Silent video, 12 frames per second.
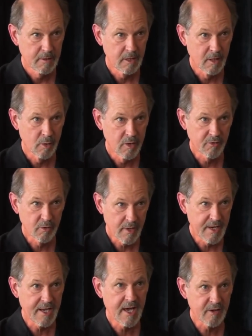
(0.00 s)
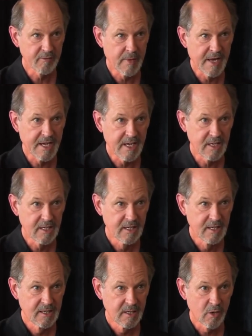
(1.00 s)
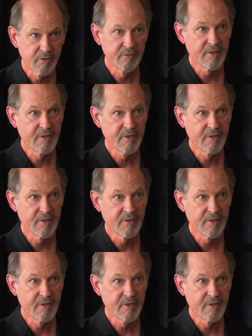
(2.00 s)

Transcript: If we're running out of money, or if